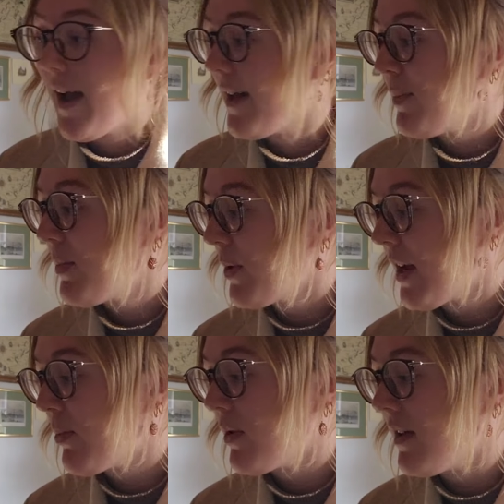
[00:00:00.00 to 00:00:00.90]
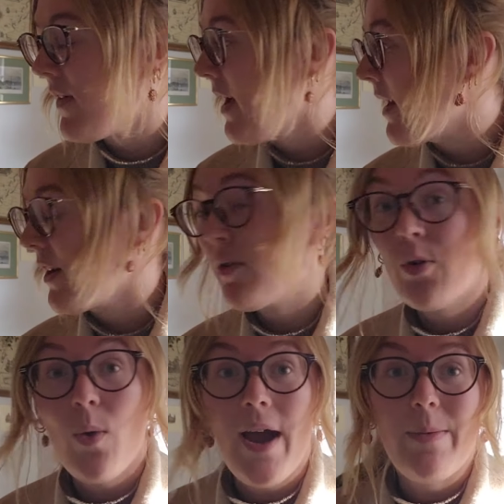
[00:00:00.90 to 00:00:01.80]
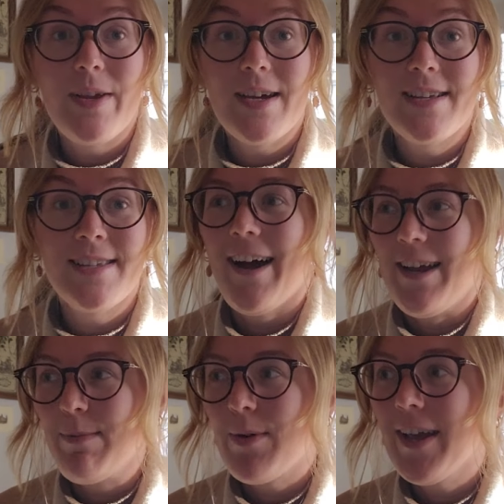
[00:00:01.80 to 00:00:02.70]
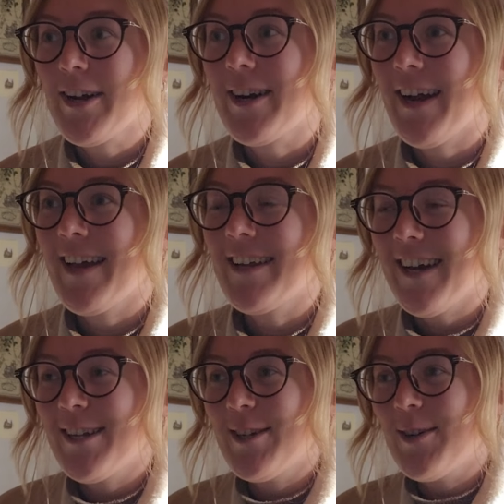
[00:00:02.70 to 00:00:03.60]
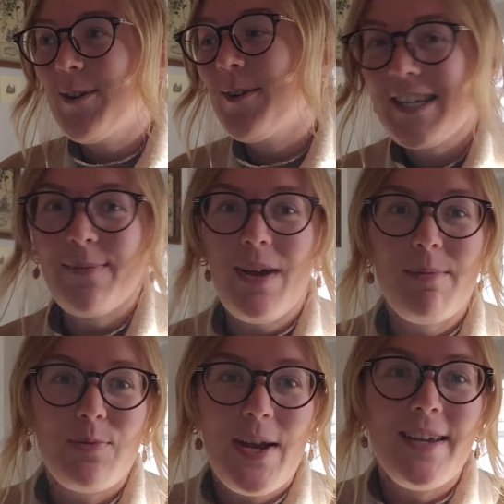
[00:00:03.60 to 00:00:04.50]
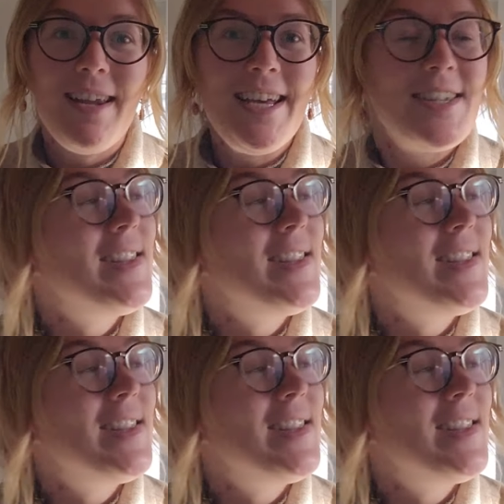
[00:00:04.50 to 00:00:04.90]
And people can't believe it, and I don't know why, because I am a writer, and I do sometimes write nice